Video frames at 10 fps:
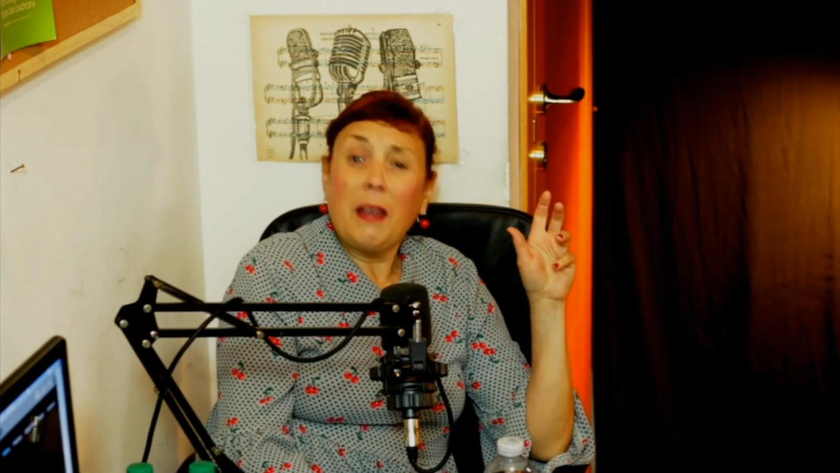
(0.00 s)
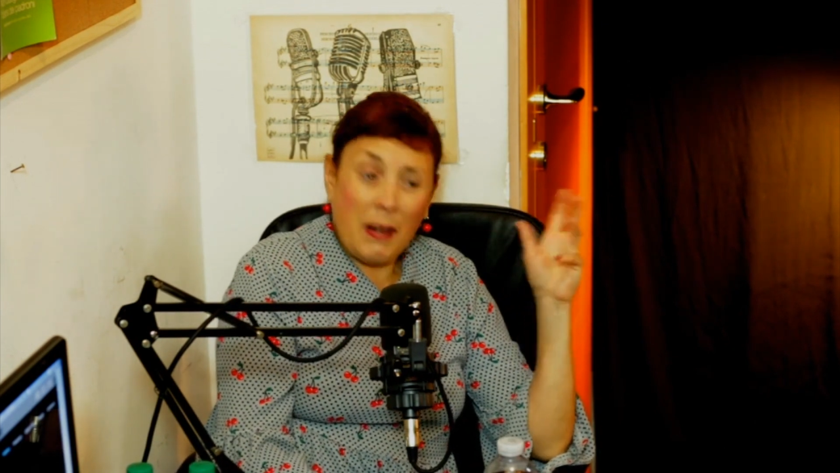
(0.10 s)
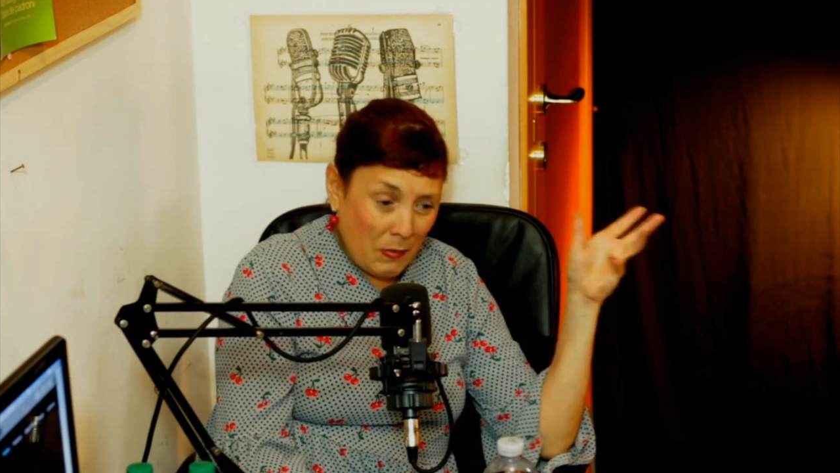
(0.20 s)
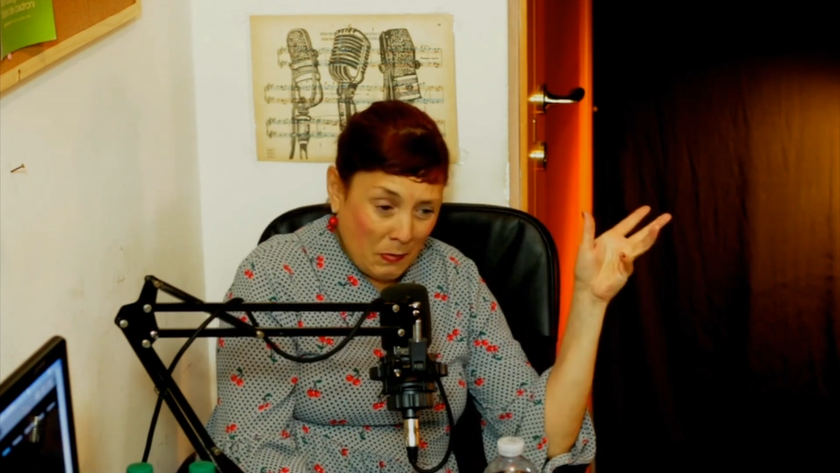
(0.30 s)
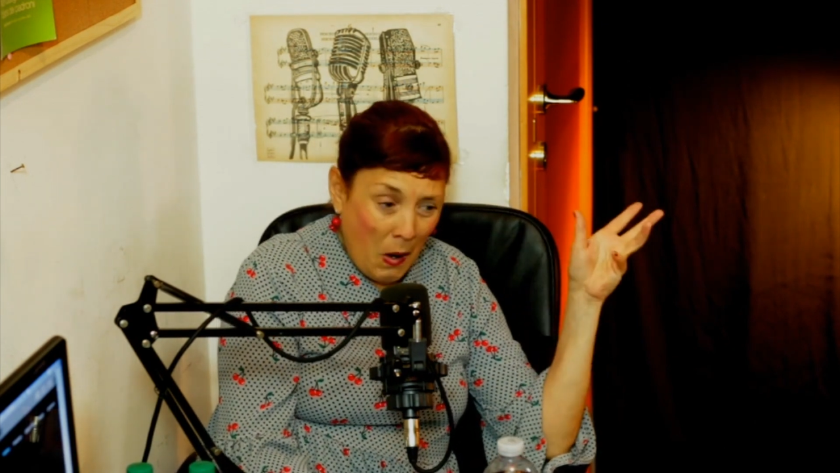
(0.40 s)

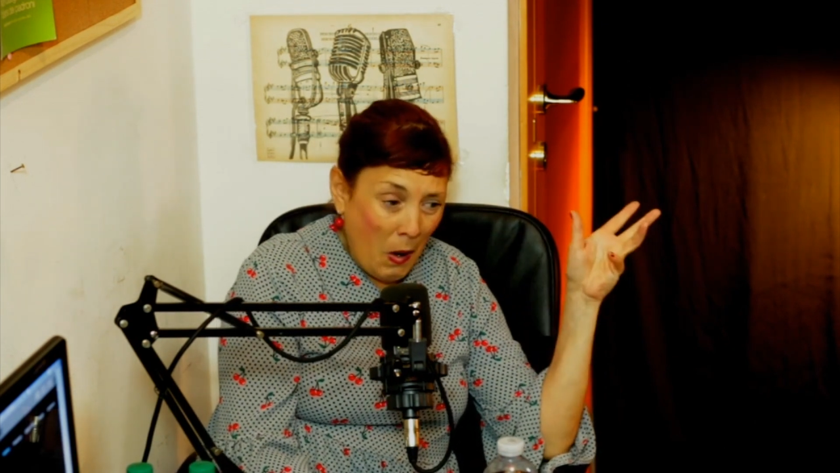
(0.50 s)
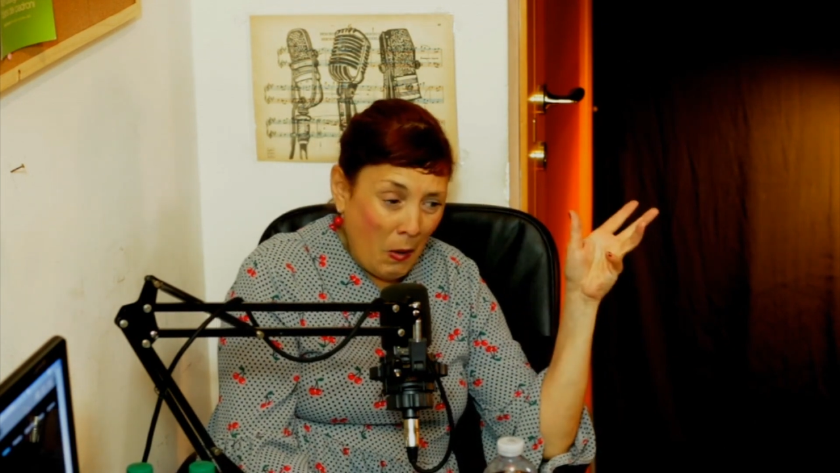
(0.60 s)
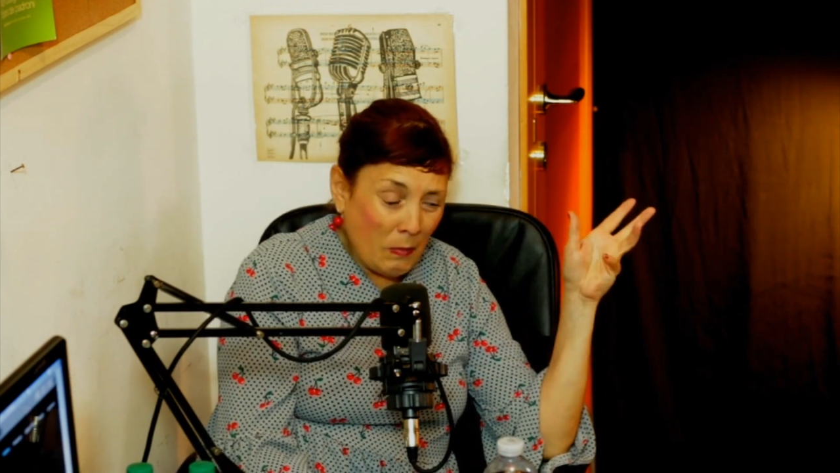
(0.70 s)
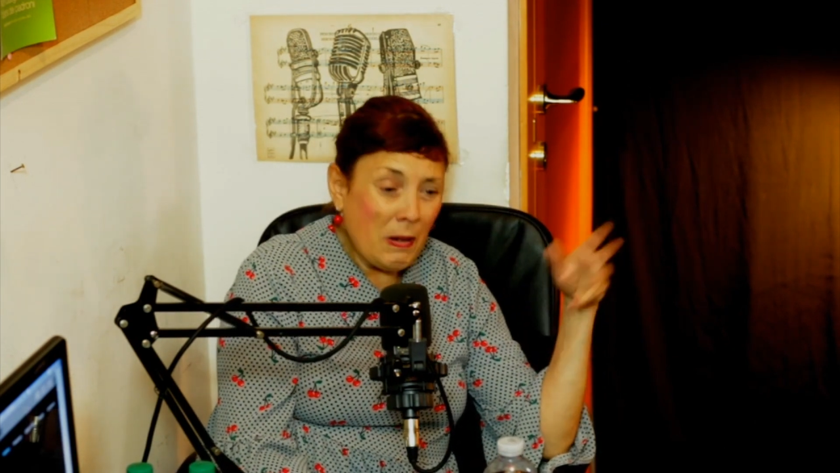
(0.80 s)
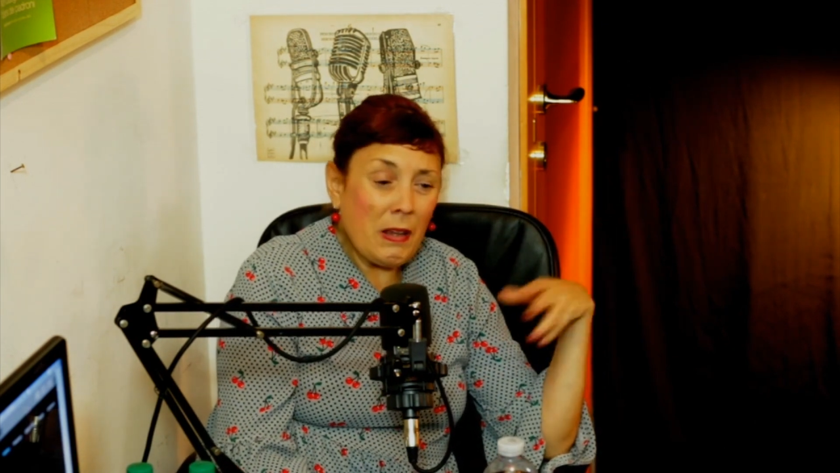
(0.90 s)
in
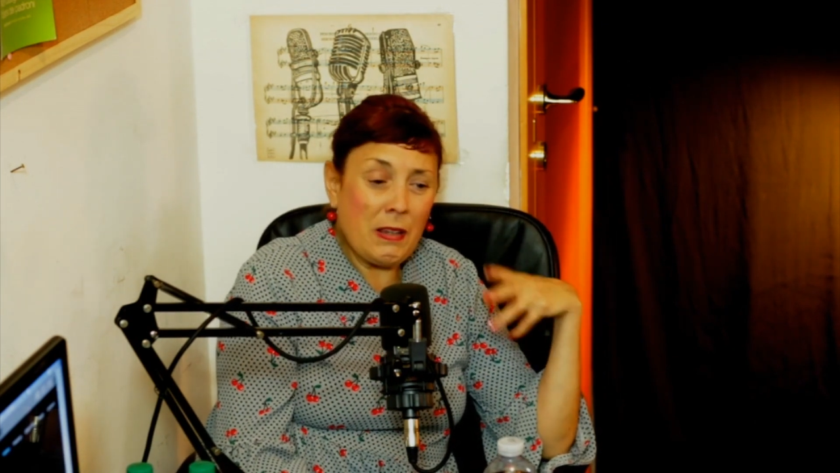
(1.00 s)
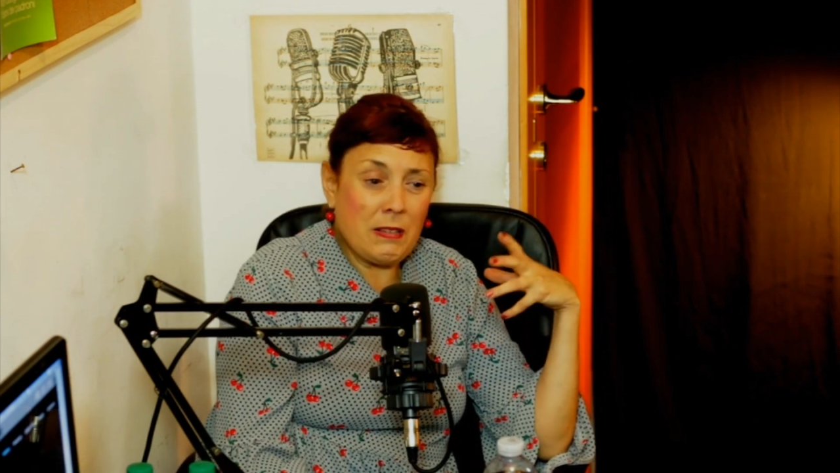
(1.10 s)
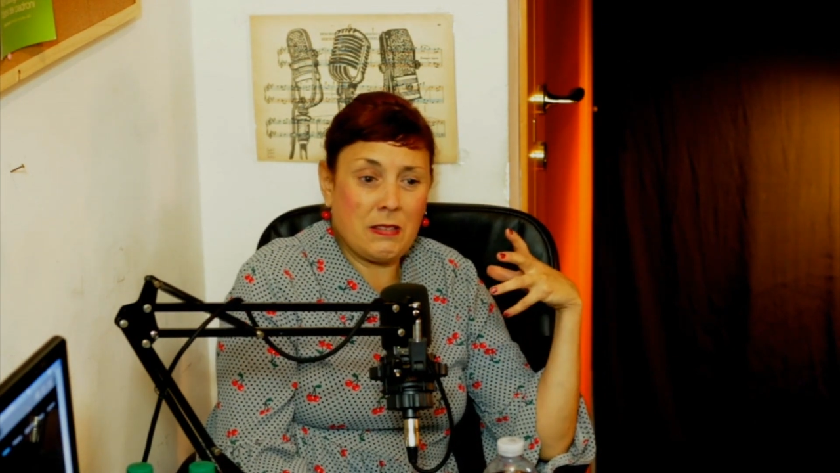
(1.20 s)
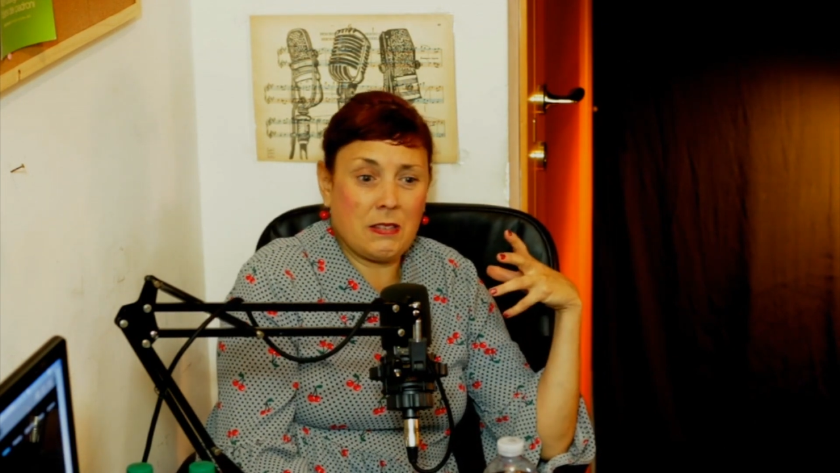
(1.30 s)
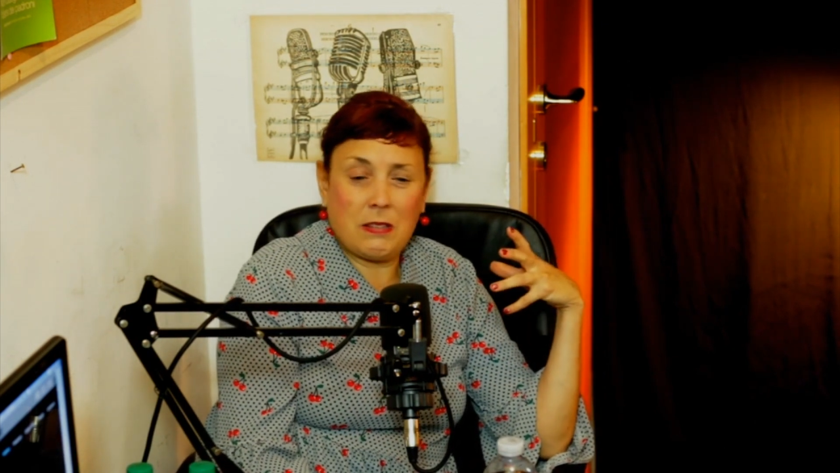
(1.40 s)
Rome
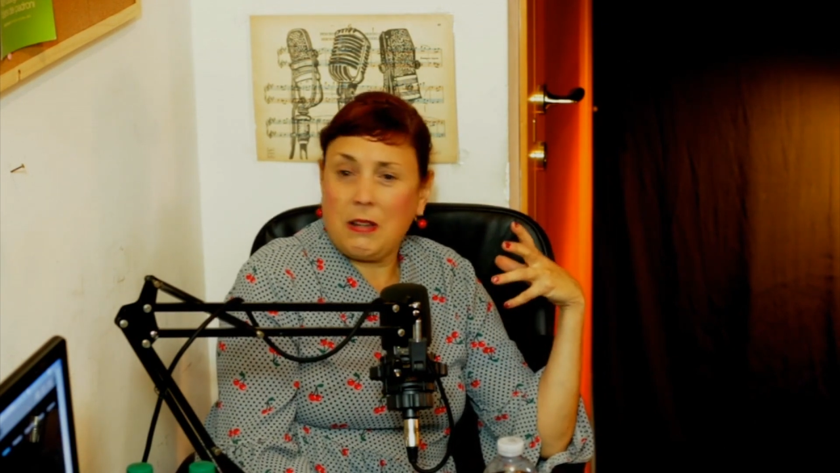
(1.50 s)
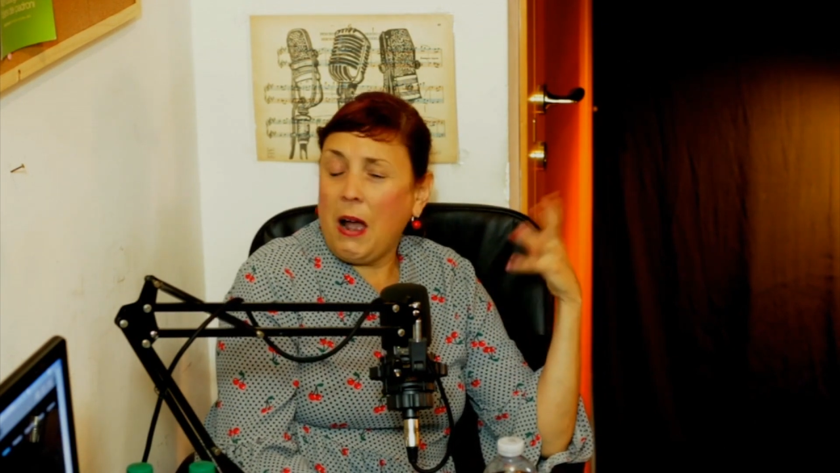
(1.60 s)
is